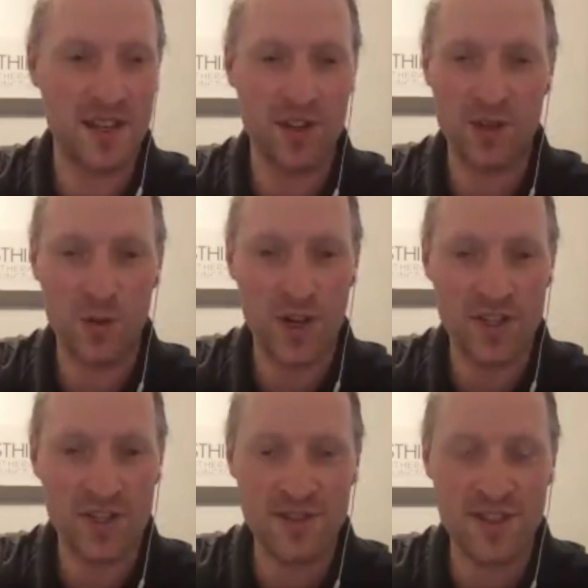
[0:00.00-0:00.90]
other
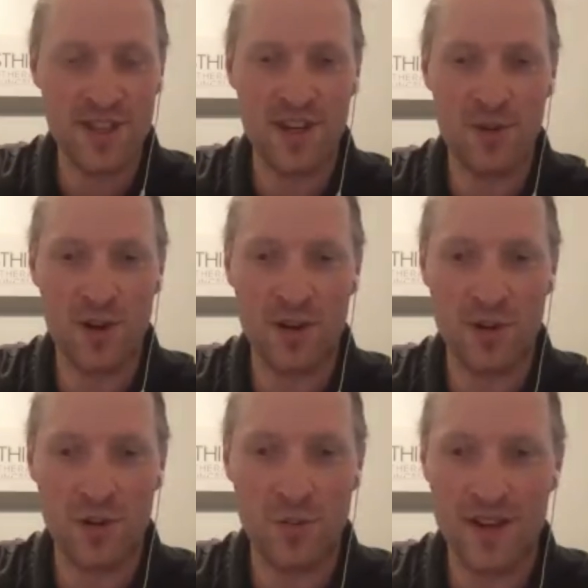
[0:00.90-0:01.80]
questions and they don't want to
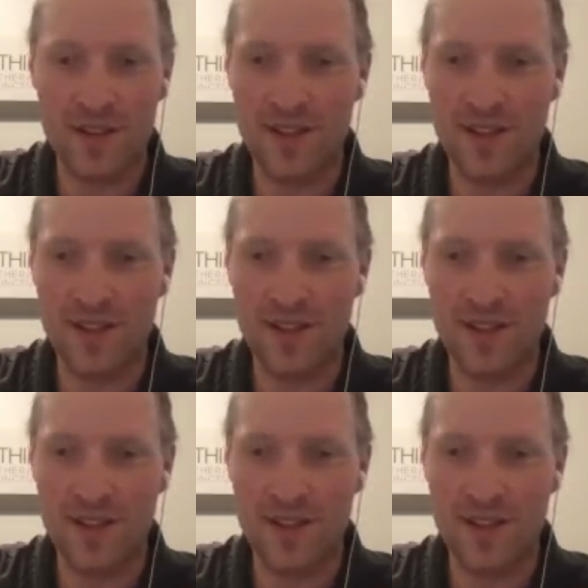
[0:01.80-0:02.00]
go on mic,